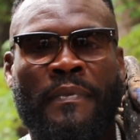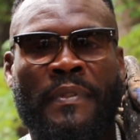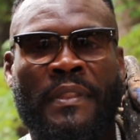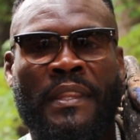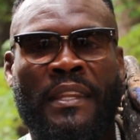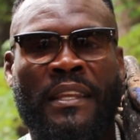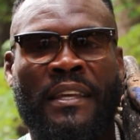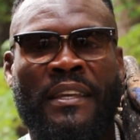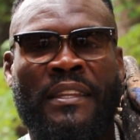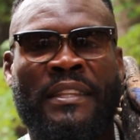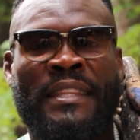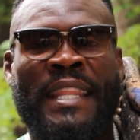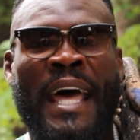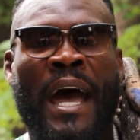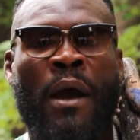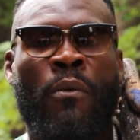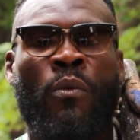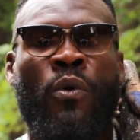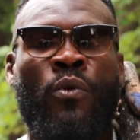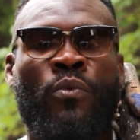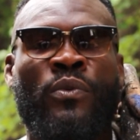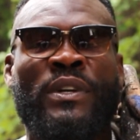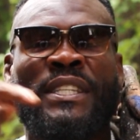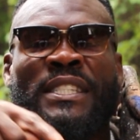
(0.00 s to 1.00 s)
that
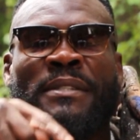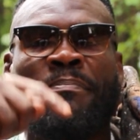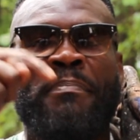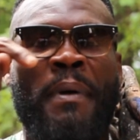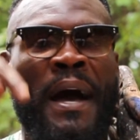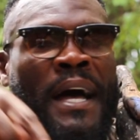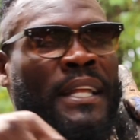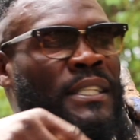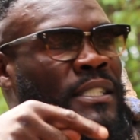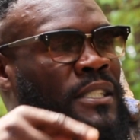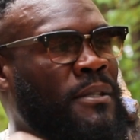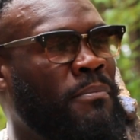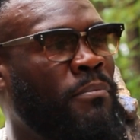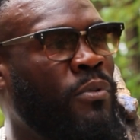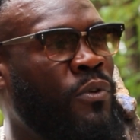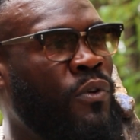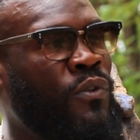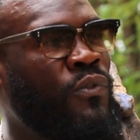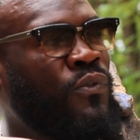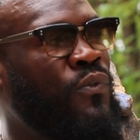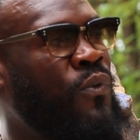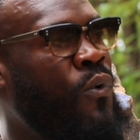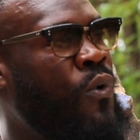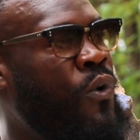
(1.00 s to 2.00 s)
were responsible
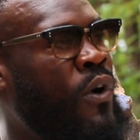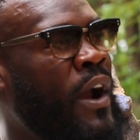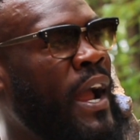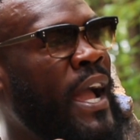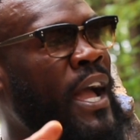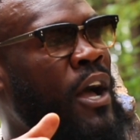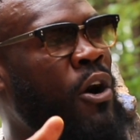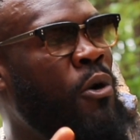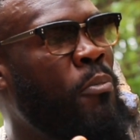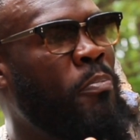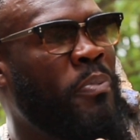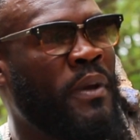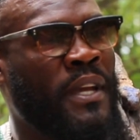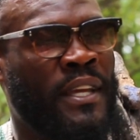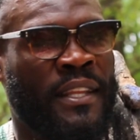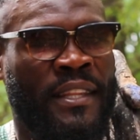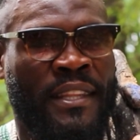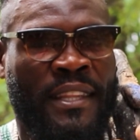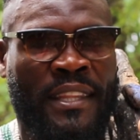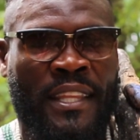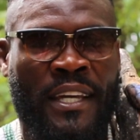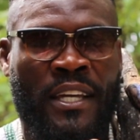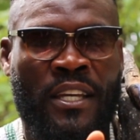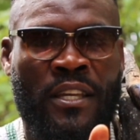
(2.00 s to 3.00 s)
for
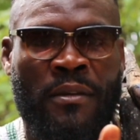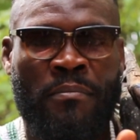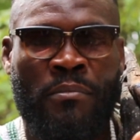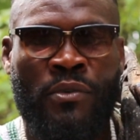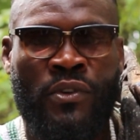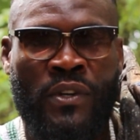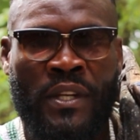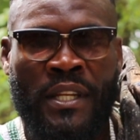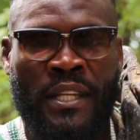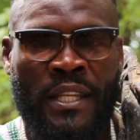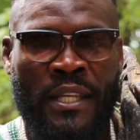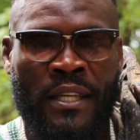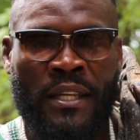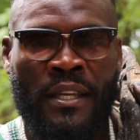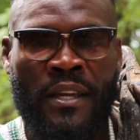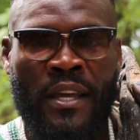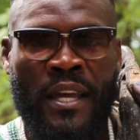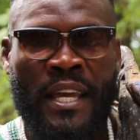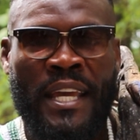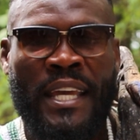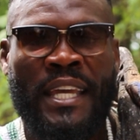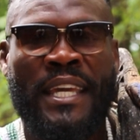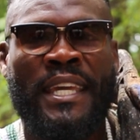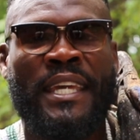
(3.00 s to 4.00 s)
helping the community,
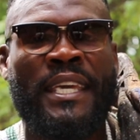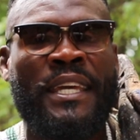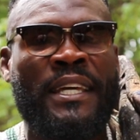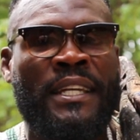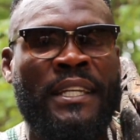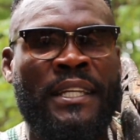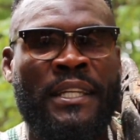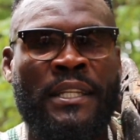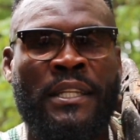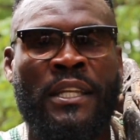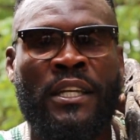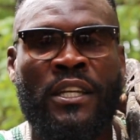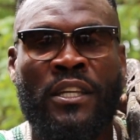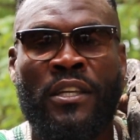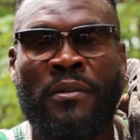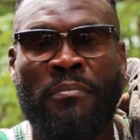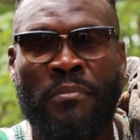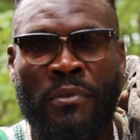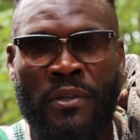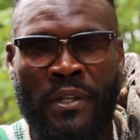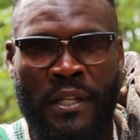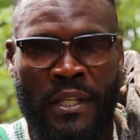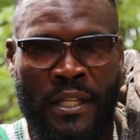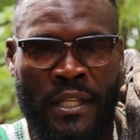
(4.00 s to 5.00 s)
healing the
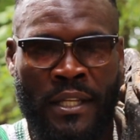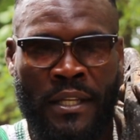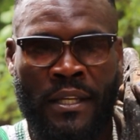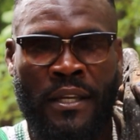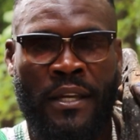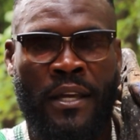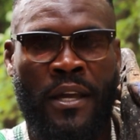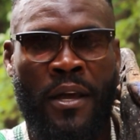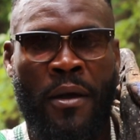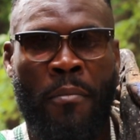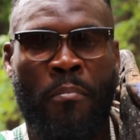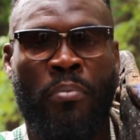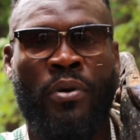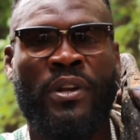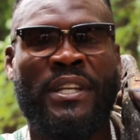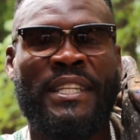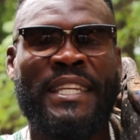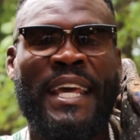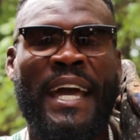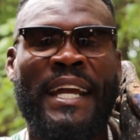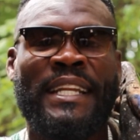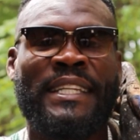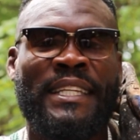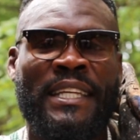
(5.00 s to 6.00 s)
community,
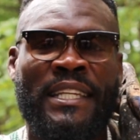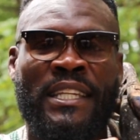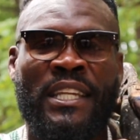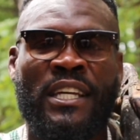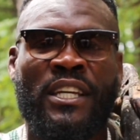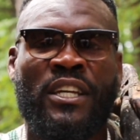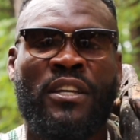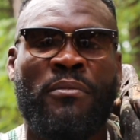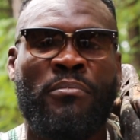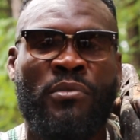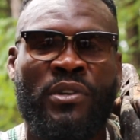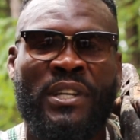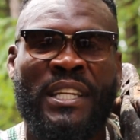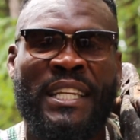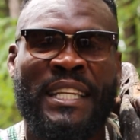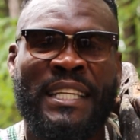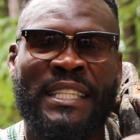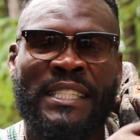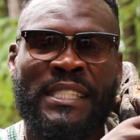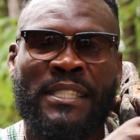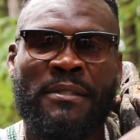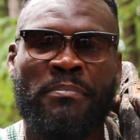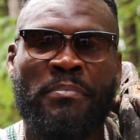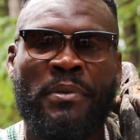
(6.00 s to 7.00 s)
protecting the community
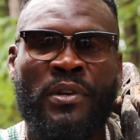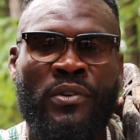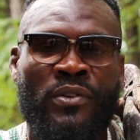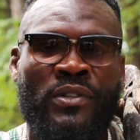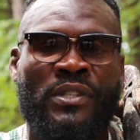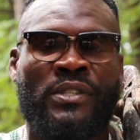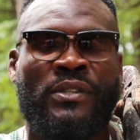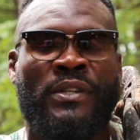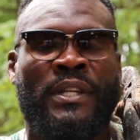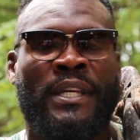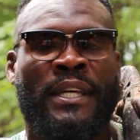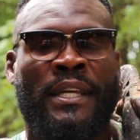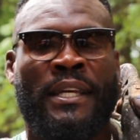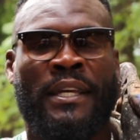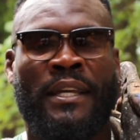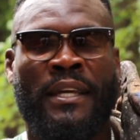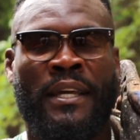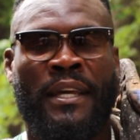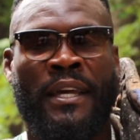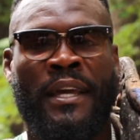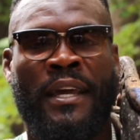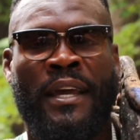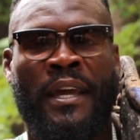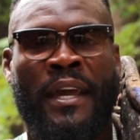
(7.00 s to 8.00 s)
spiritually.
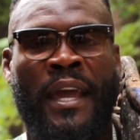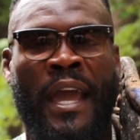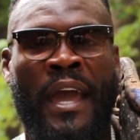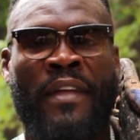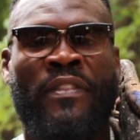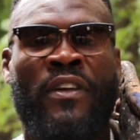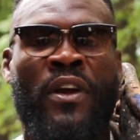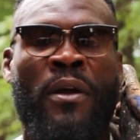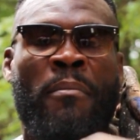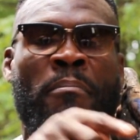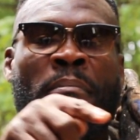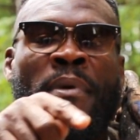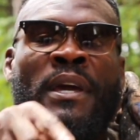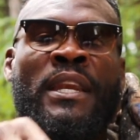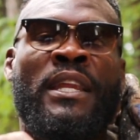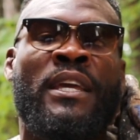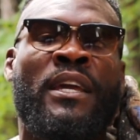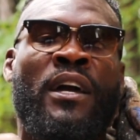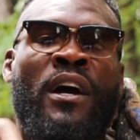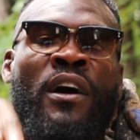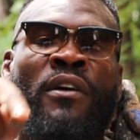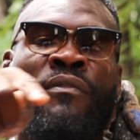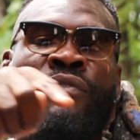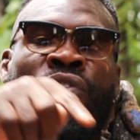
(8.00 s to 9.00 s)
And there are many
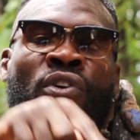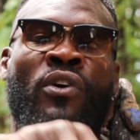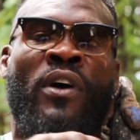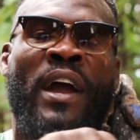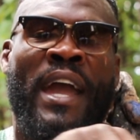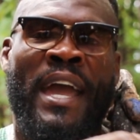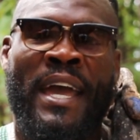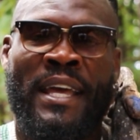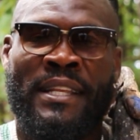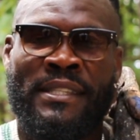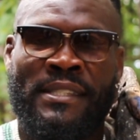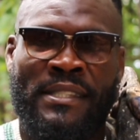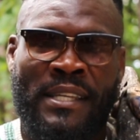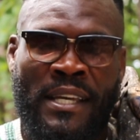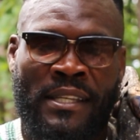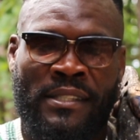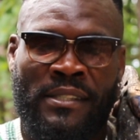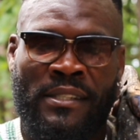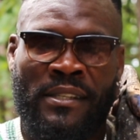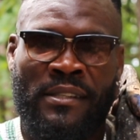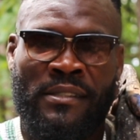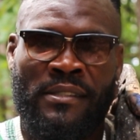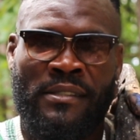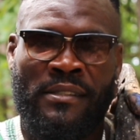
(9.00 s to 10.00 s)
of your
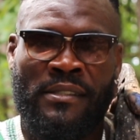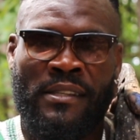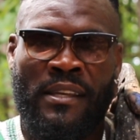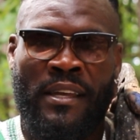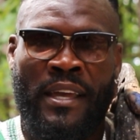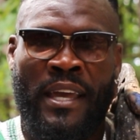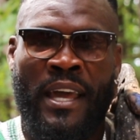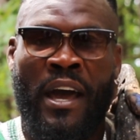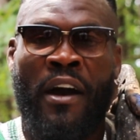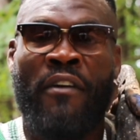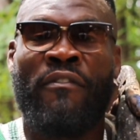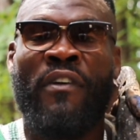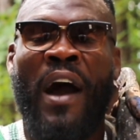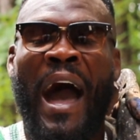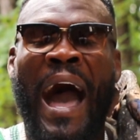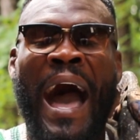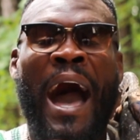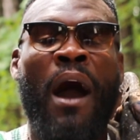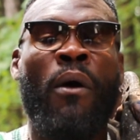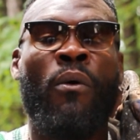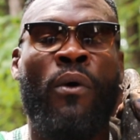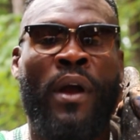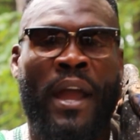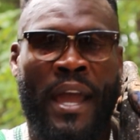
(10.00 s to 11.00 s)
ancestors, of
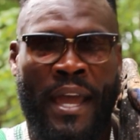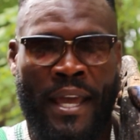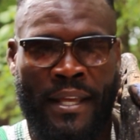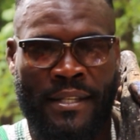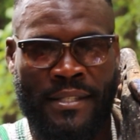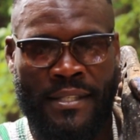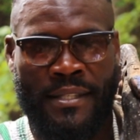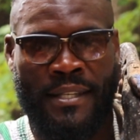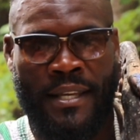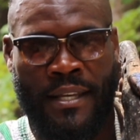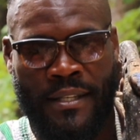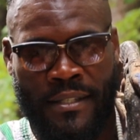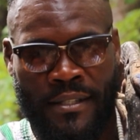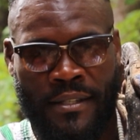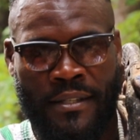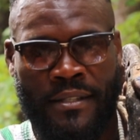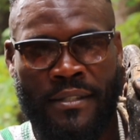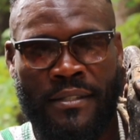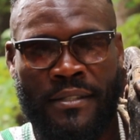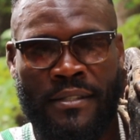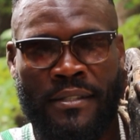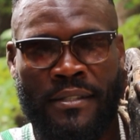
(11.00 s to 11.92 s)
our ancestors,